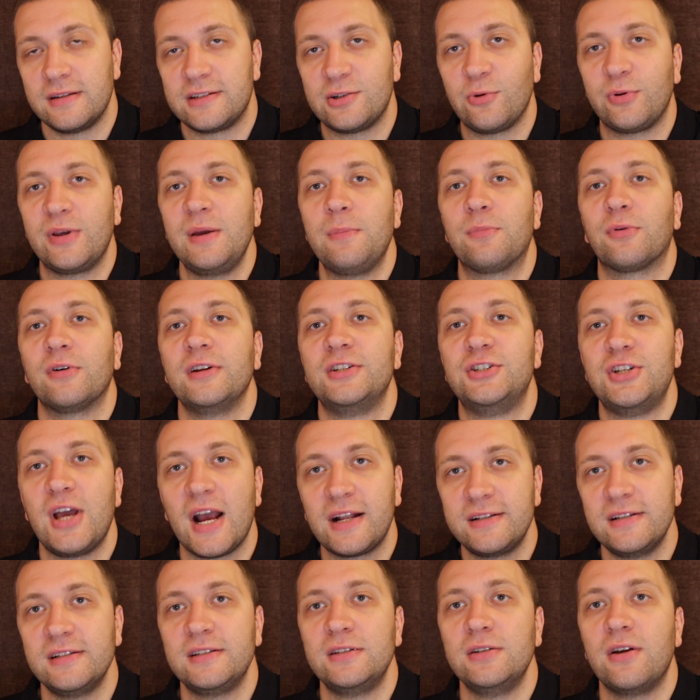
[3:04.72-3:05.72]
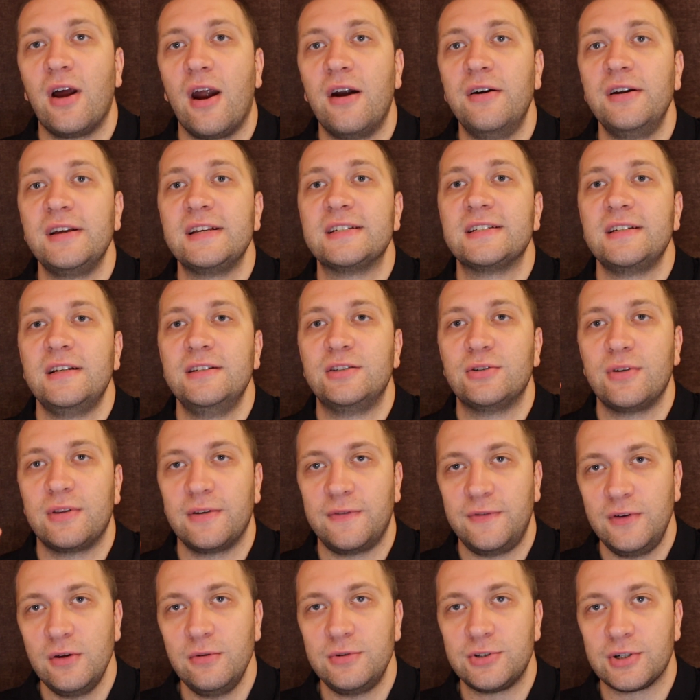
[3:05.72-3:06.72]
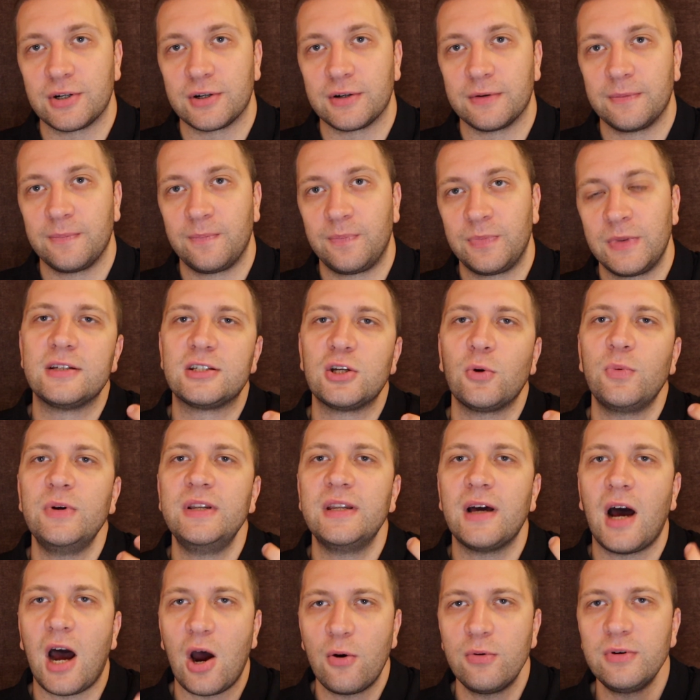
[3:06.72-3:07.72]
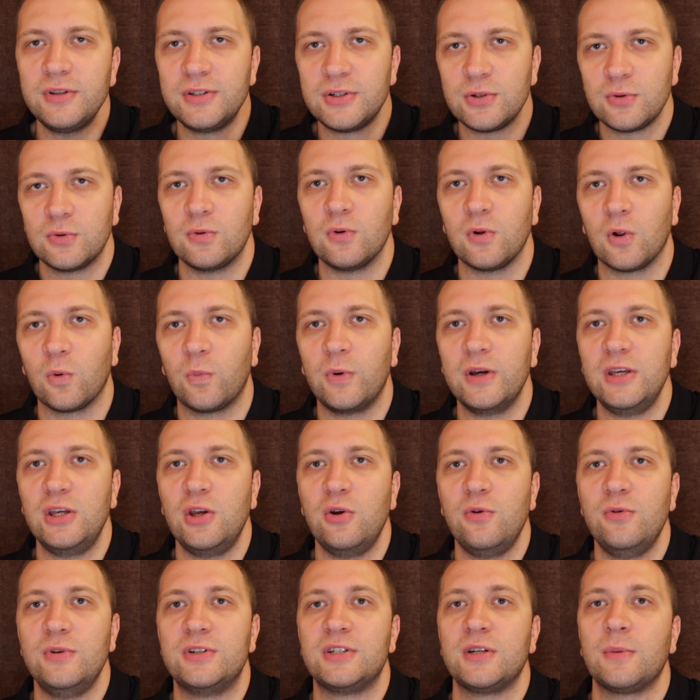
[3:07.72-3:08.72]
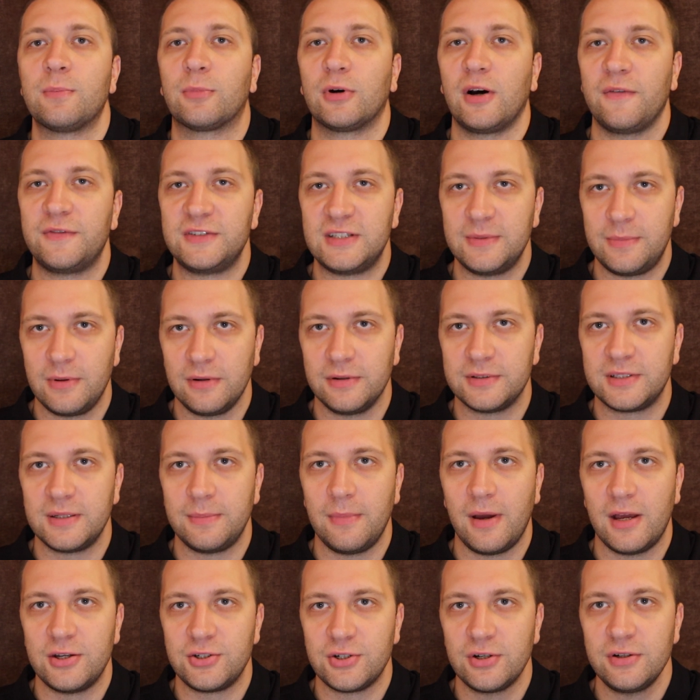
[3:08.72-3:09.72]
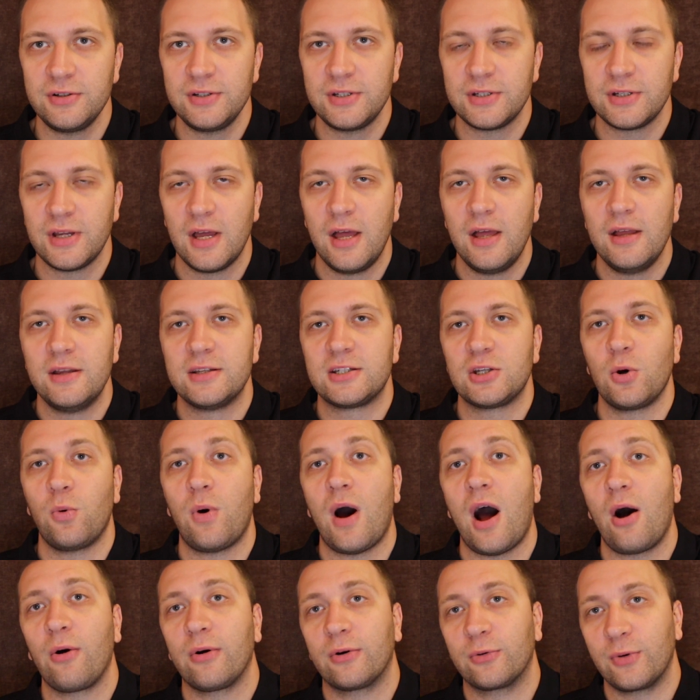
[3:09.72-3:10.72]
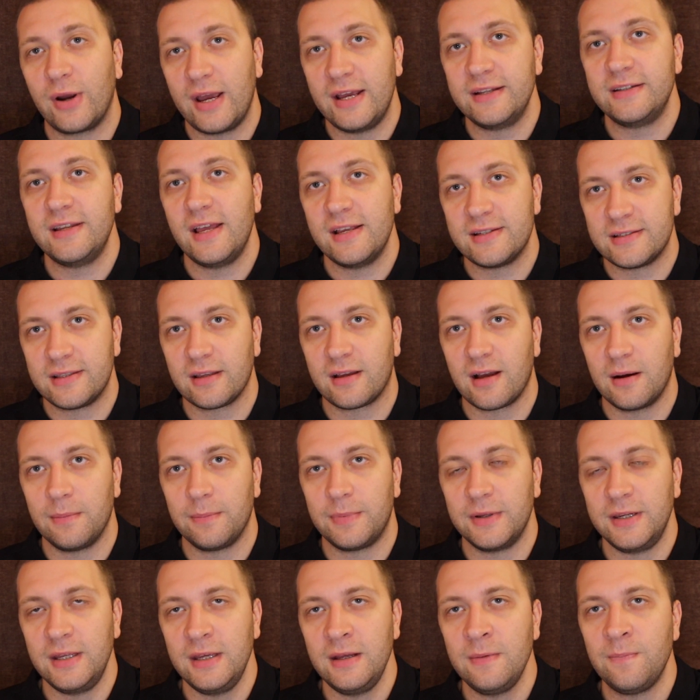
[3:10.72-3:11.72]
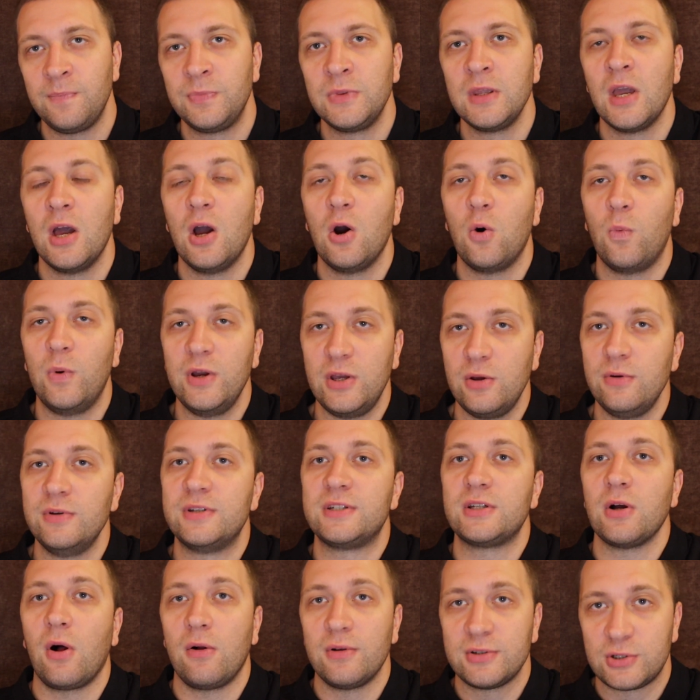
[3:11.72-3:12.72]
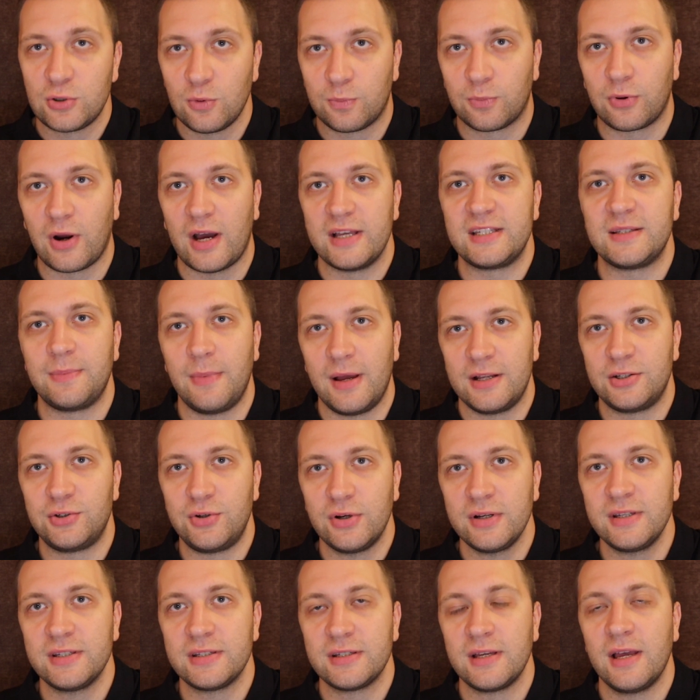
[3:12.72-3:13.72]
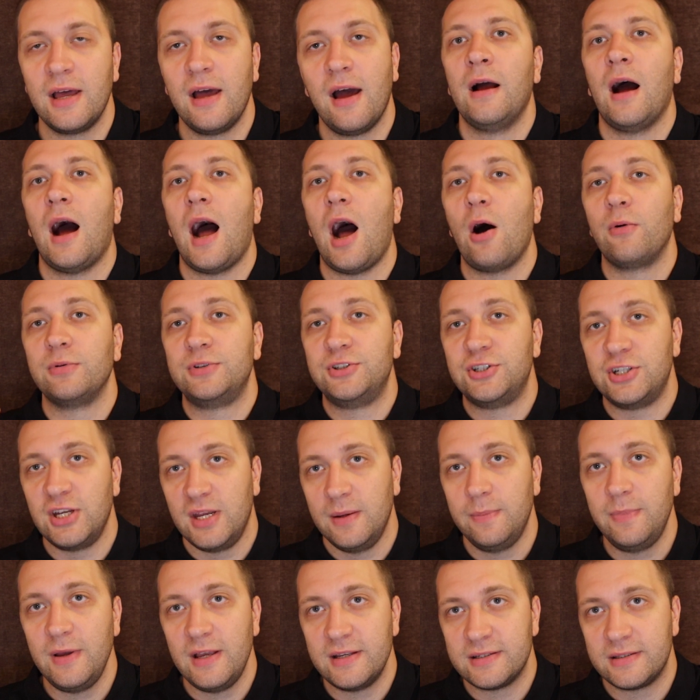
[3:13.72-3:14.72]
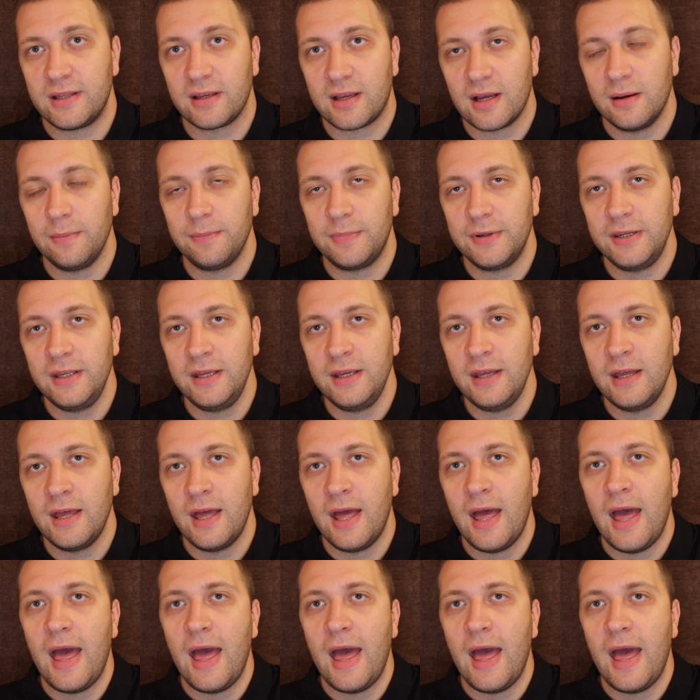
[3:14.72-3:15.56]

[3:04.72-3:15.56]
So he projected earnings into the future. So in our tool, we use profitability measures. So how great is the company? We use also price metrics. How cheap is the company?